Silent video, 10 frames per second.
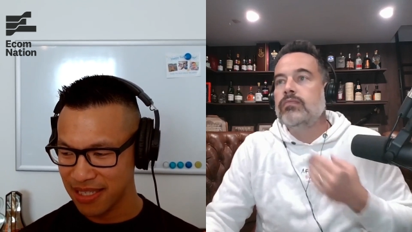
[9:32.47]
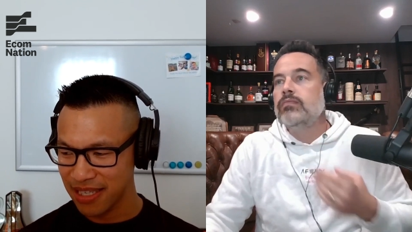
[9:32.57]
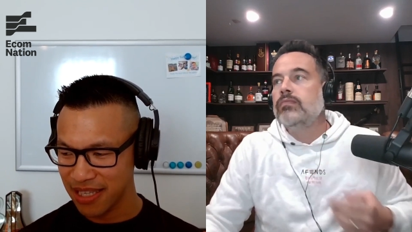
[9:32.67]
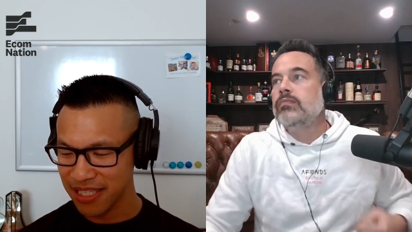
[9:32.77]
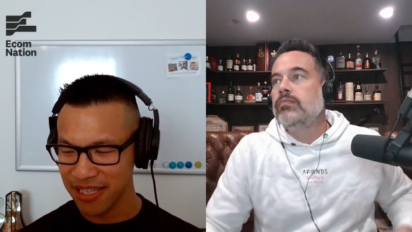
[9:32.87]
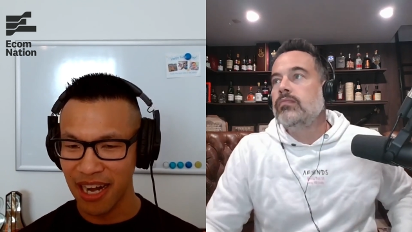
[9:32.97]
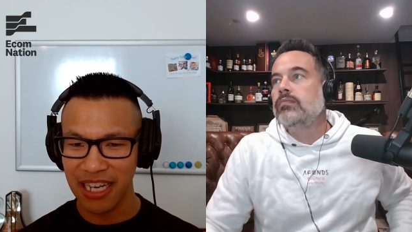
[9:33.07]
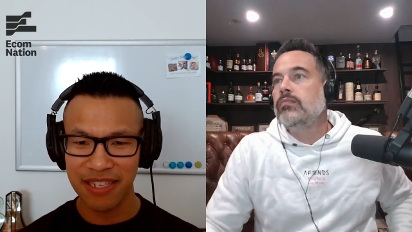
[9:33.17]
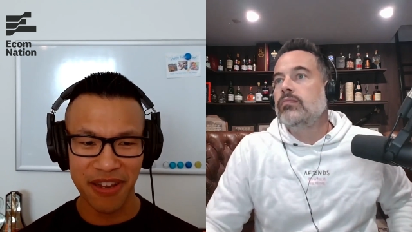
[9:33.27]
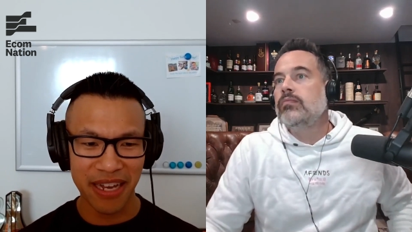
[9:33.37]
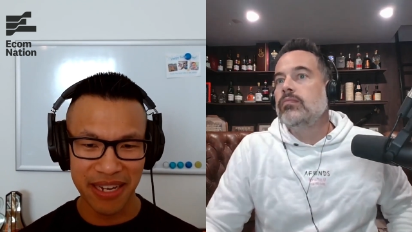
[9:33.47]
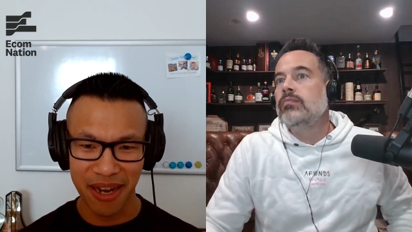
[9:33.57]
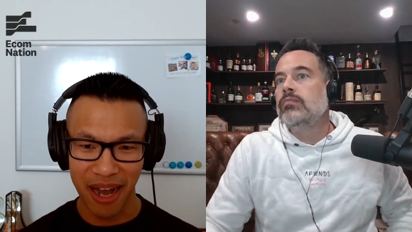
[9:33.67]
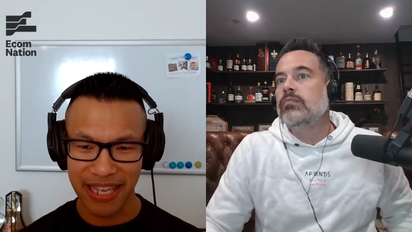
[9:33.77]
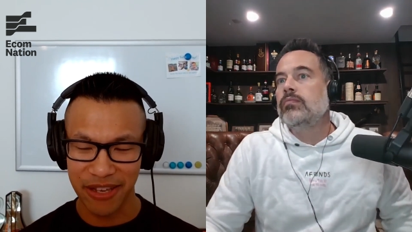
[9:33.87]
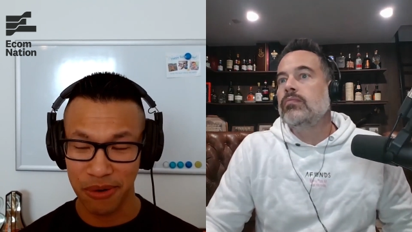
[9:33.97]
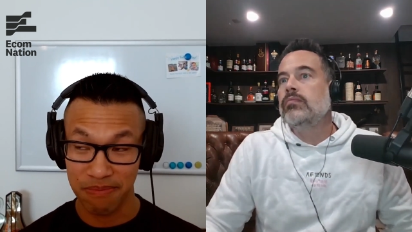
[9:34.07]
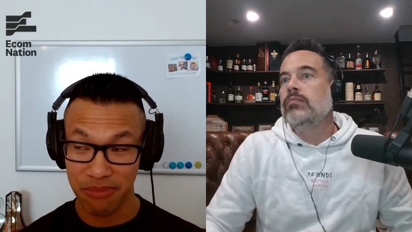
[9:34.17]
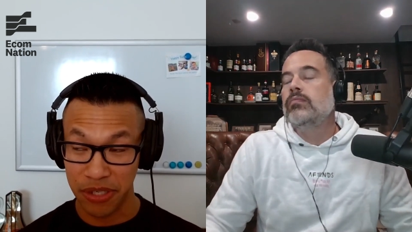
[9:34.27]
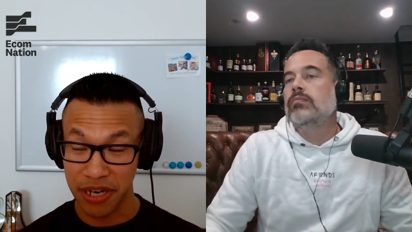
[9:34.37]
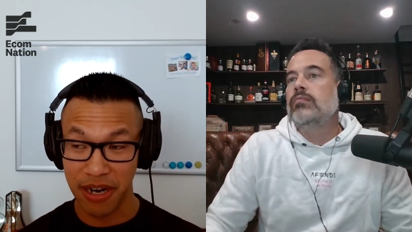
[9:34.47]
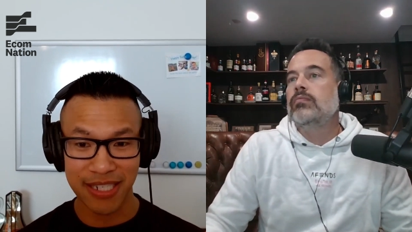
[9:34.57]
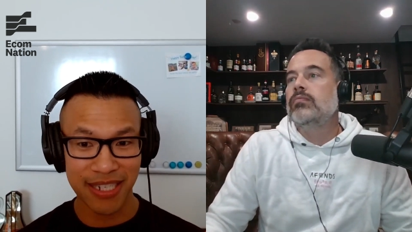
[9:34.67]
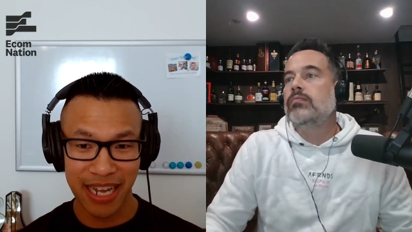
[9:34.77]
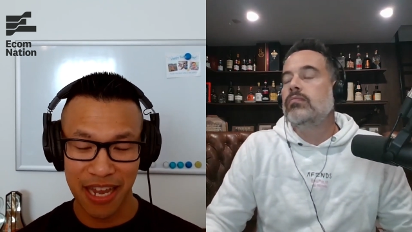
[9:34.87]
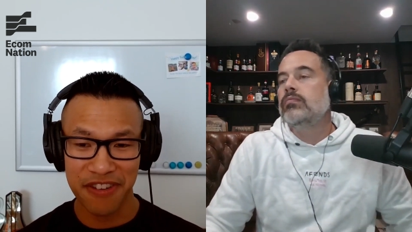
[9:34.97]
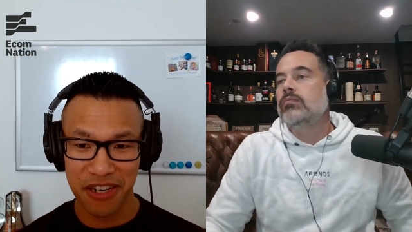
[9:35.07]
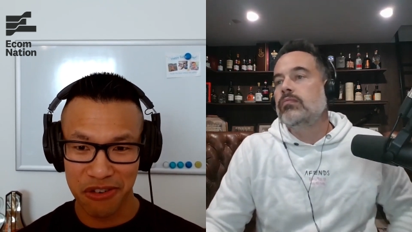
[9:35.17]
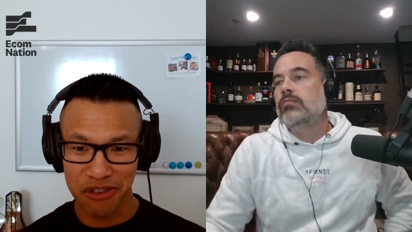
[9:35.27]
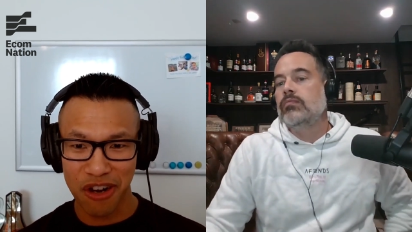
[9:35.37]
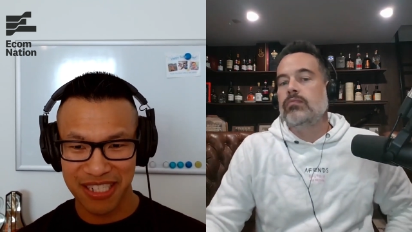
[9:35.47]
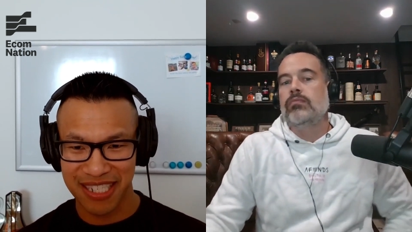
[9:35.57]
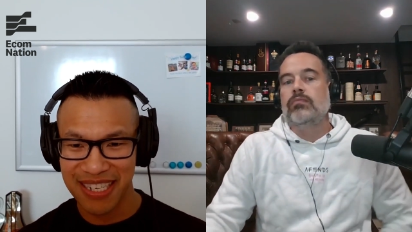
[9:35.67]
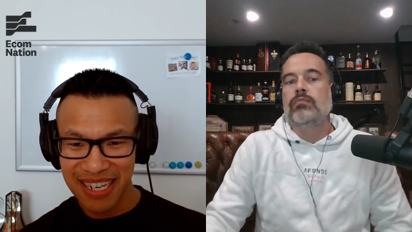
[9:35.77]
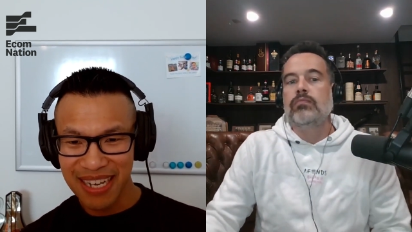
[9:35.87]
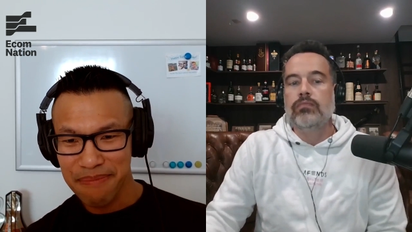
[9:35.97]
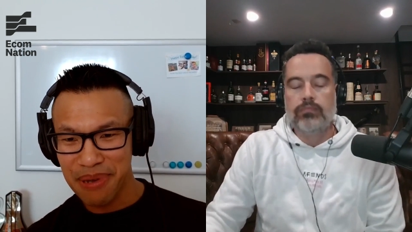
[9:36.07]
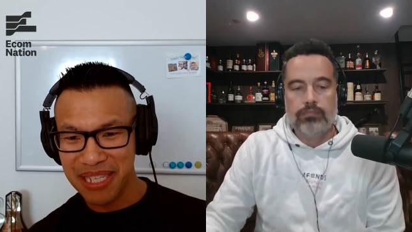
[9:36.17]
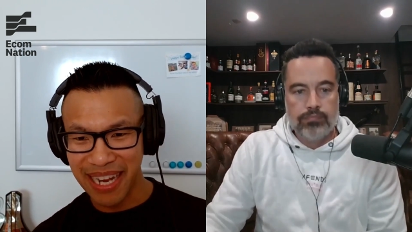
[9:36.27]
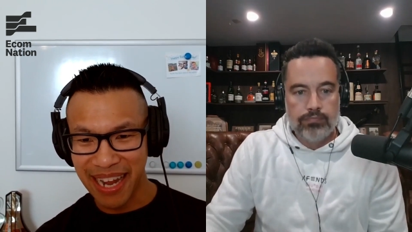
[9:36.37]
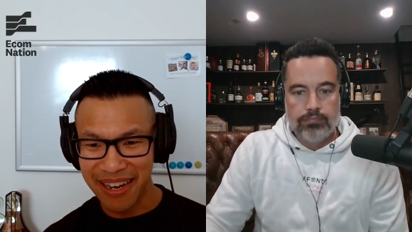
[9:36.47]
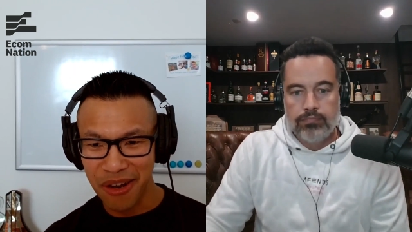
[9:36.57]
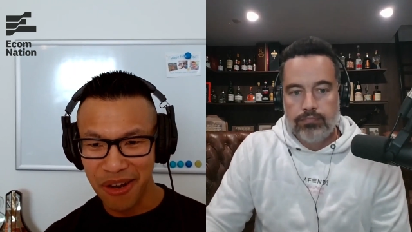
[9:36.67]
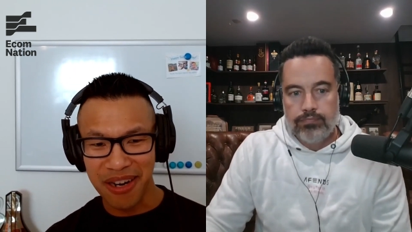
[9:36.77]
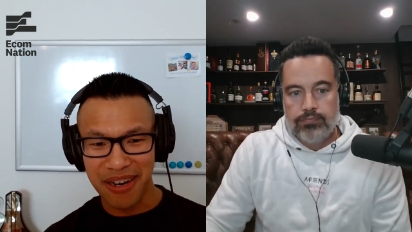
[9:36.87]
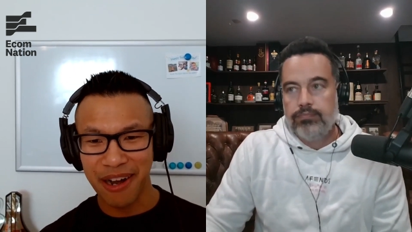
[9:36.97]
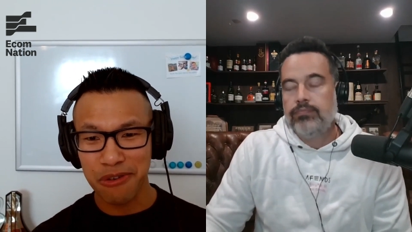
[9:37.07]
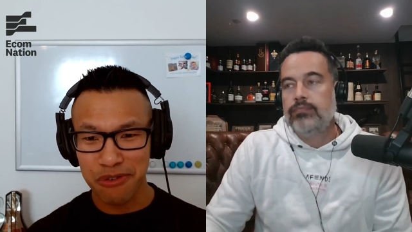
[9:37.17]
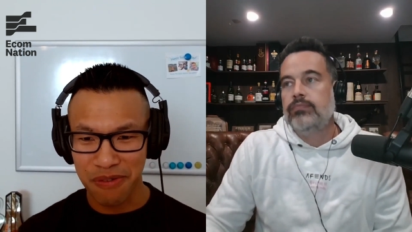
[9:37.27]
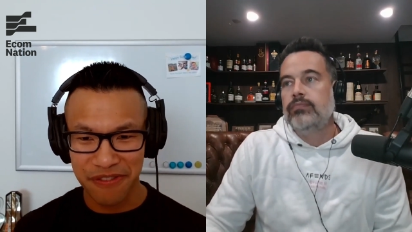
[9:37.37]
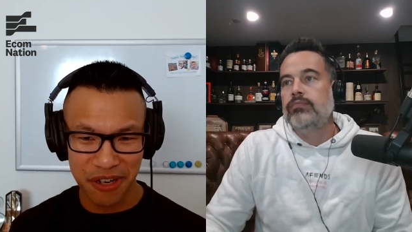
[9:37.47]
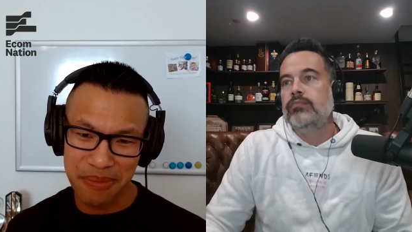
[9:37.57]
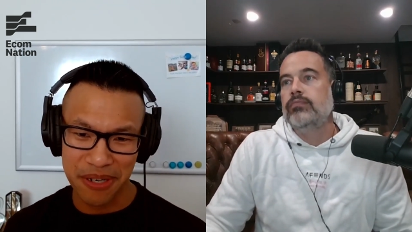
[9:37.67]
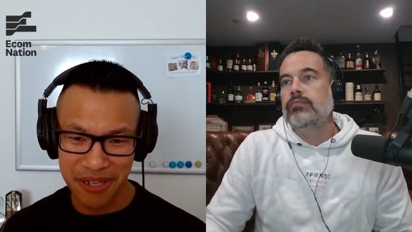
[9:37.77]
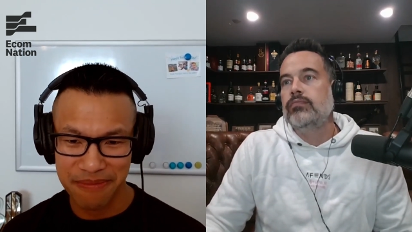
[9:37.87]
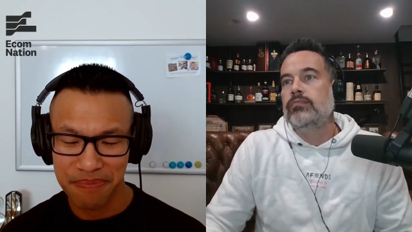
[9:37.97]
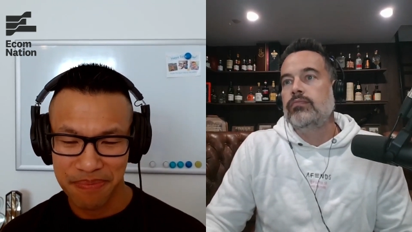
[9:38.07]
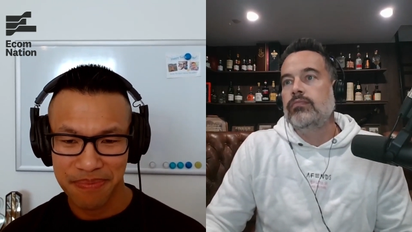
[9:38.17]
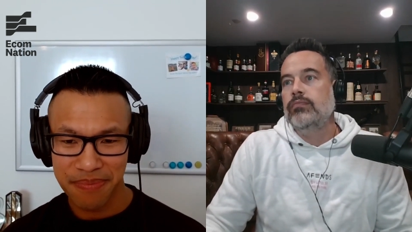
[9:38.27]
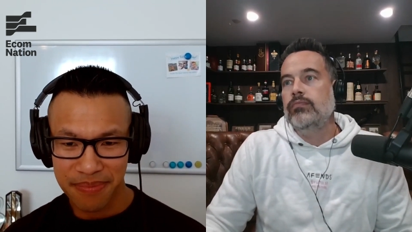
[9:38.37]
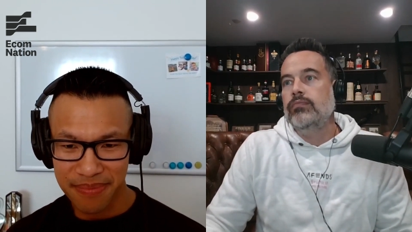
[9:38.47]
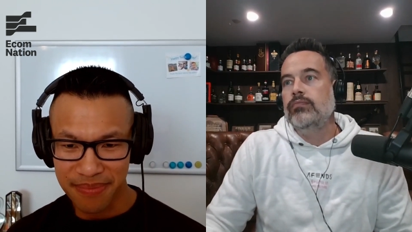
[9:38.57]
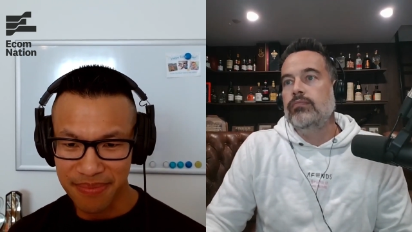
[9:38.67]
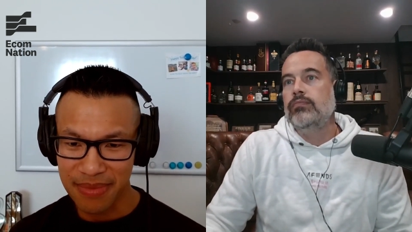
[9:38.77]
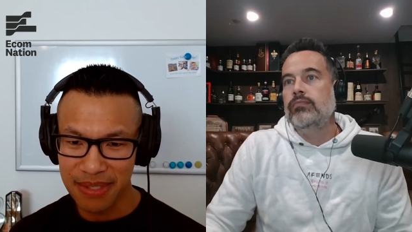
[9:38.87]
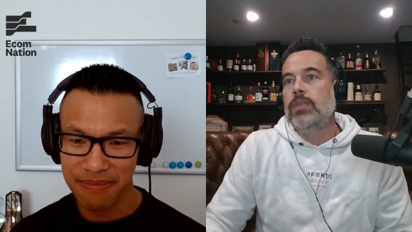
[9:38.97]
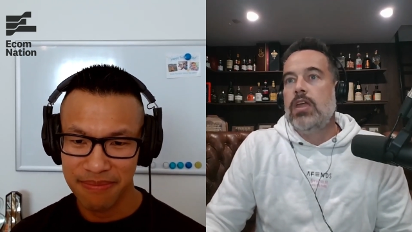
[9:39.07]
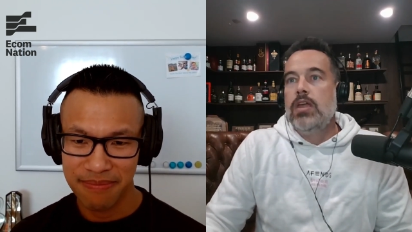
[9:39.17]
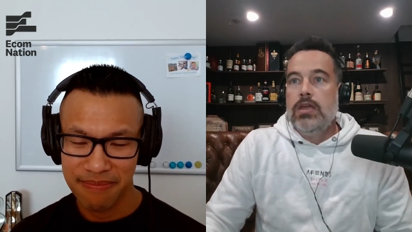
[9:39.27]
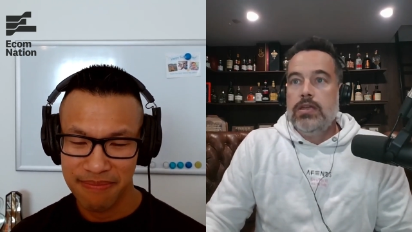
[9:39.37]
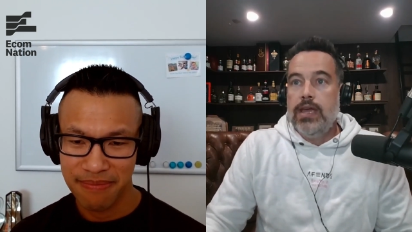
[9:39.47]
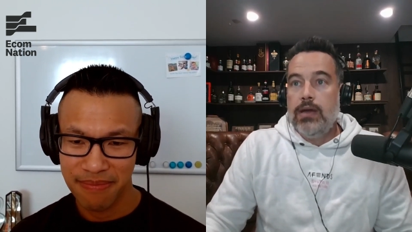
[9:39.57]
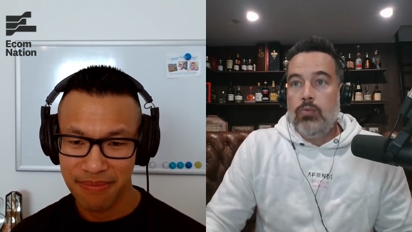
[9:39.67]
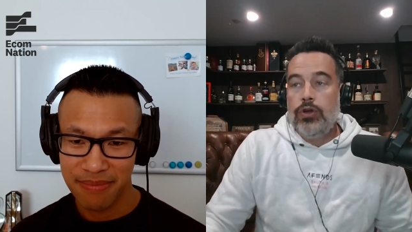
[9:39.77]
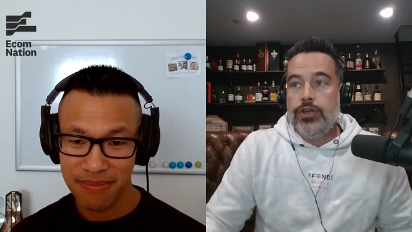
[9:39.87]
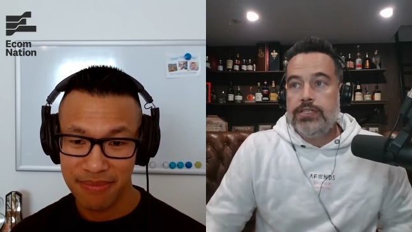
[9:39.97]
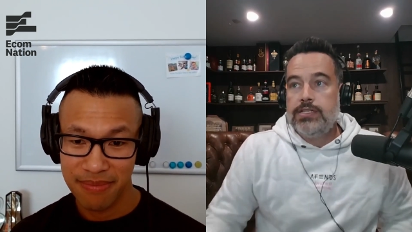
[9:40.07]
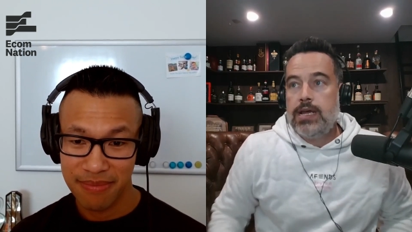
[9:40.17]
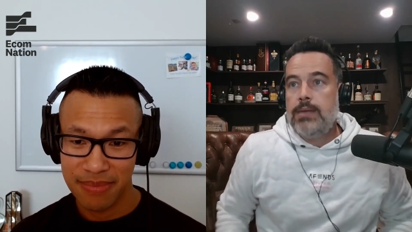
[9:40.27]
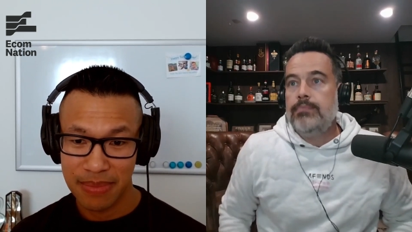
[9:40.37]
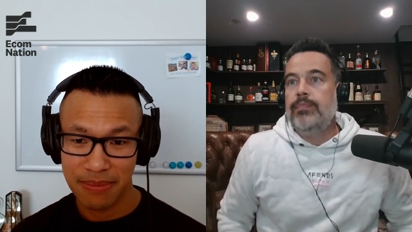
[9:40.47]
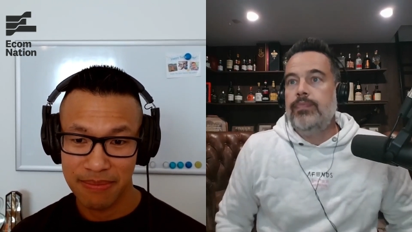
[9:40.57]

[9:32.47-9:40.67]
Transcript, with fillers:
Speaker 1: to the size of like a Nike or, or dare I say even a Crocs because they are not a cultural phenomenon.
Speaker 2: Hmm. Yeah, worst um,